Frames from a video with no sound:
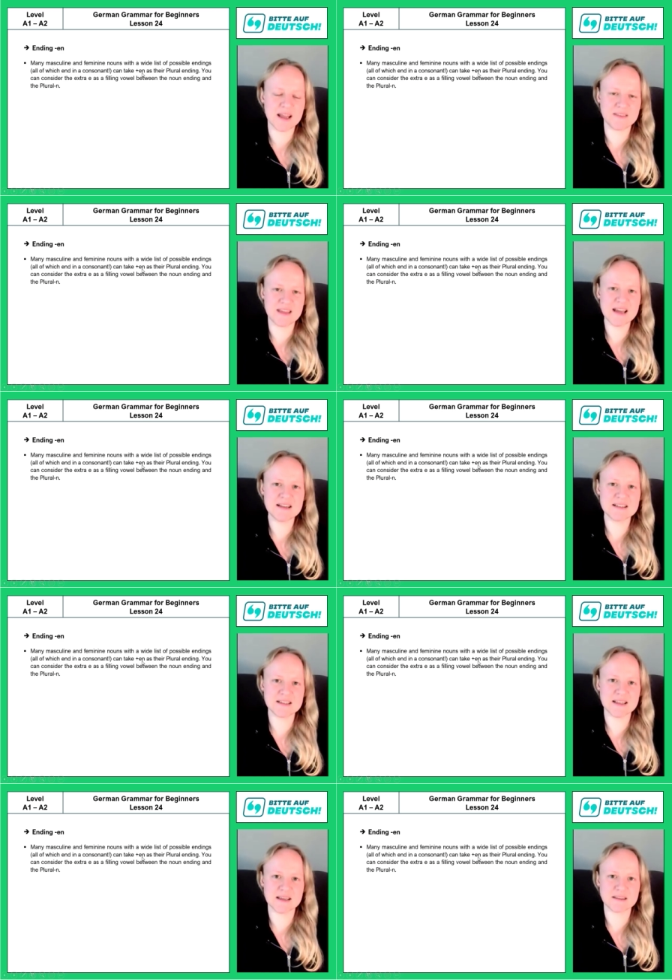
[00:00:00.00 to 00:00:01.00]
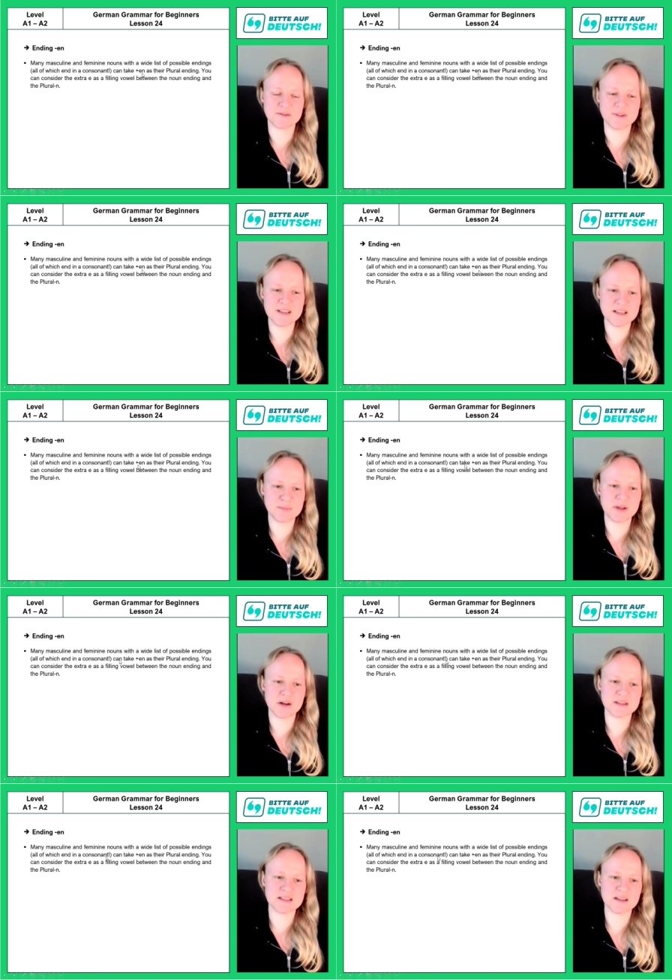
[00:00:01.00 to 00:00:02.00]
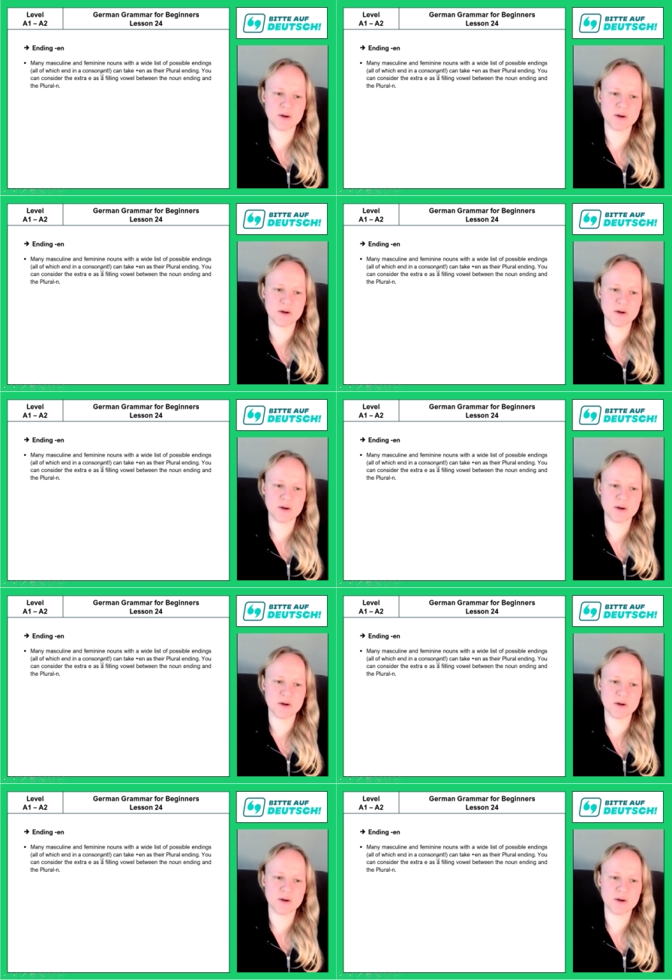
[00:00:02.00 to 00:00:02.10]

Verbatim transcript: And that is the, the reason because